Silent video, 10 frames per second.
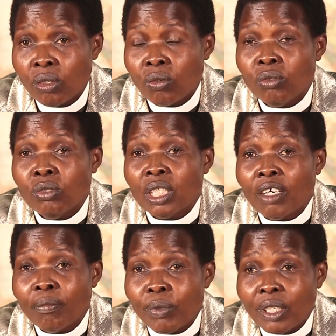Could it
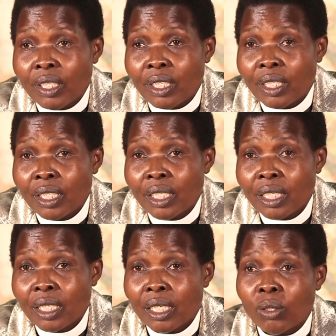have been
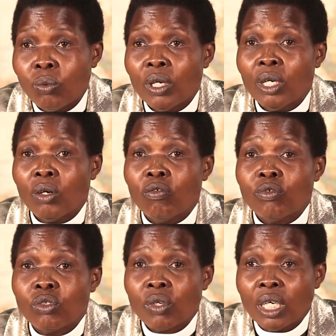a way
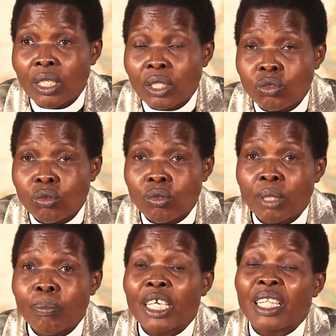of trying to
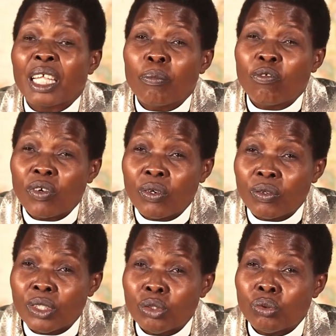make them
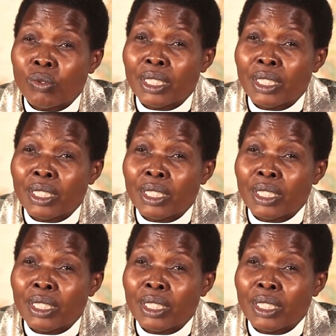fall into